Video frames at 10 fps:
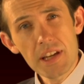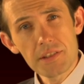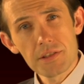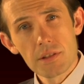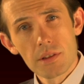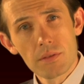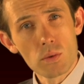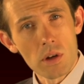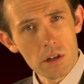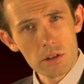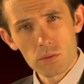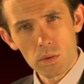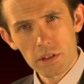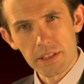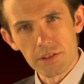yet, through hard
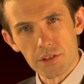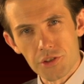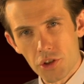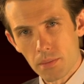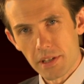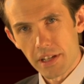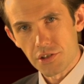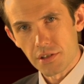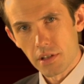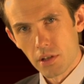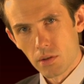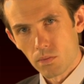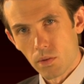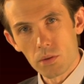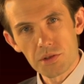work and determination,
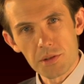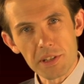rose to